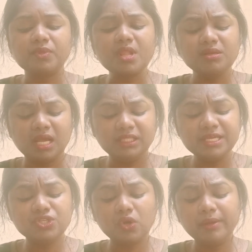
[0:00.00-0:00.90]

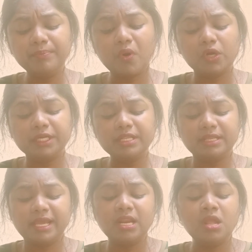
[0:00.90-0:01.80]
Nothing so important
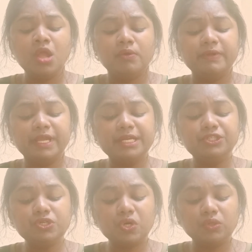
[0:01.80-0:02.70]
there. We get
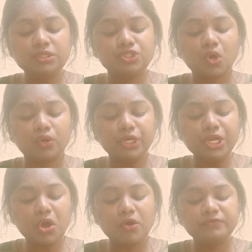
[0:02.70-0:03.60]
to know the
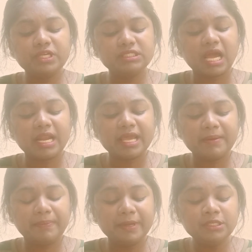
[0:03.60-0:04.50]
story of the
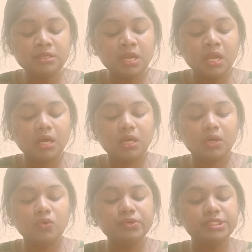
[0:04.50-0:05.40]
Sadayappan
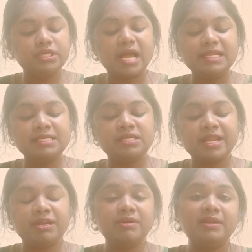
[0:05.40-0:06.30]
who is Kali's
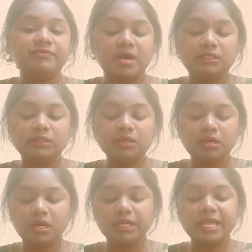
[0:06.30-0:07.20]
great grandfather,
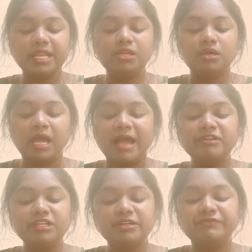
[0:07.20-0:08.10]
again
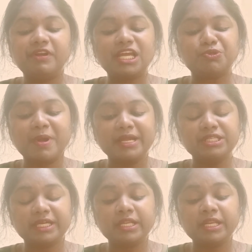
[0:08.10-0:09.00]
having the flashback
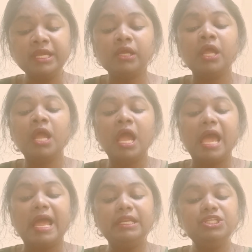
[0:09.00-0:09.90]
technique.
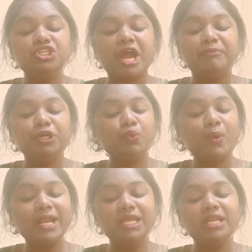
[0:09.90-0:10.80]
And in chapter
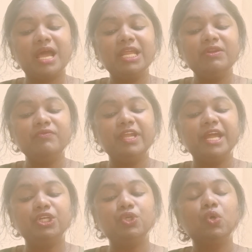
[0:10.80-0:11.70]
29 we
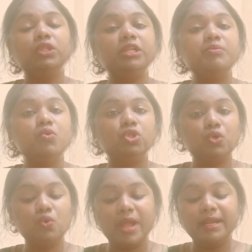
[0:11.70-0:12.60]
get to know that
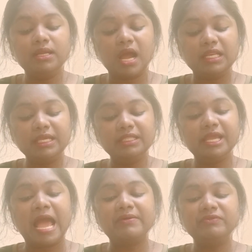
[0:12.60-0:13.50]
Muthu and Kali,
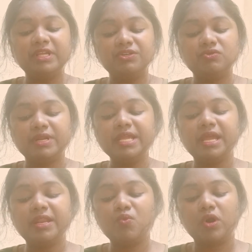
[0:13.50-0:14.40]
they have their drink
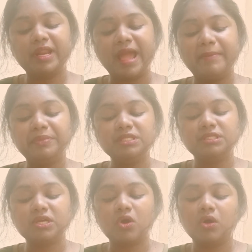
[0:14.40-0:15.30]
and what
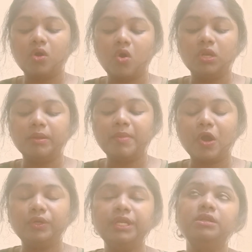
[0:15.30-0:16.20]
happens all
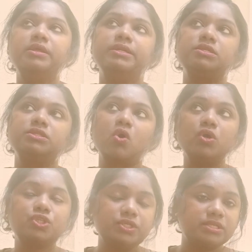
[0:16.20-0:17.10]
about it. There is
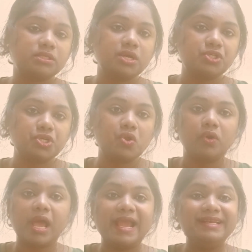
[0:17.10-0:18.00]
also discussion
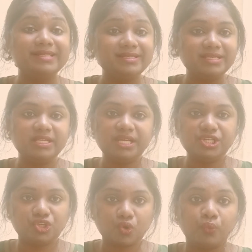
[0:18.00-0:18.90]
on identity
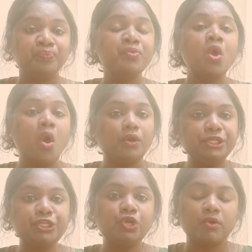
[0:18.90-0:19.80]
issue or
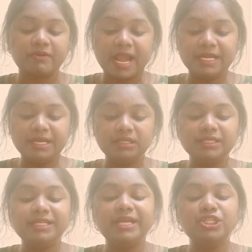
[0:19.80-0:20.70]
issue of
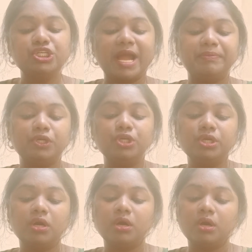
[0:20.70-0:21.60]
identity in
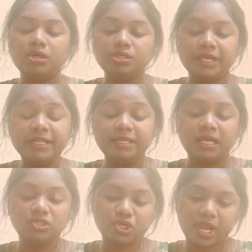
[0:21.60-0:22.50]

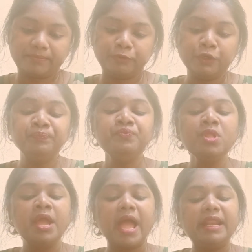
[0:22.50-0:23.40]
that chapter.
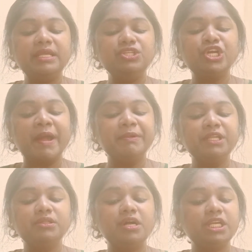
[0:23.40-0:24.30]
And in chapter
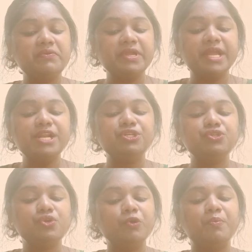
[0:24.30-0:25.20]
30 we get
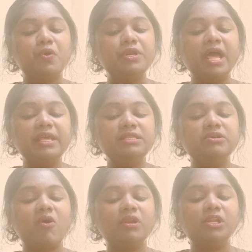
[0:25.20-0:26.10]
to know Ponna is
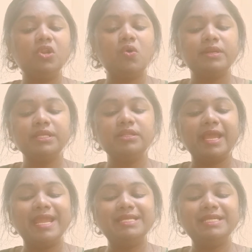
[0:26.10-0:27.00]
all alone in the
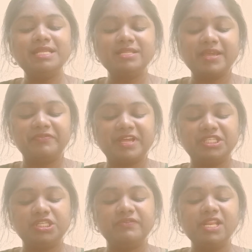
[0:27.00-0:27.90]
18-day
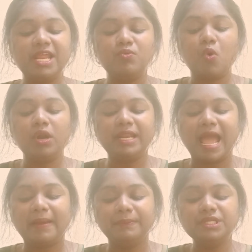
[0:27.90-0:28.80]
festival and what
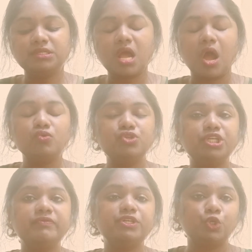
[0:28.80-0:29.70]
happens and how
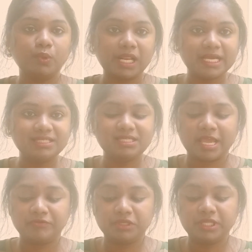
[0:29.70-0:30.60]
she visualizes
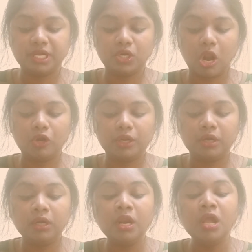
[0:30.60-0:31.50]
everything around
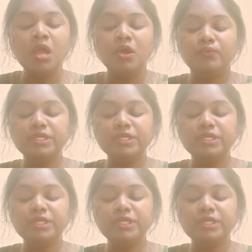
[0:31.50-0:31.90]
her. We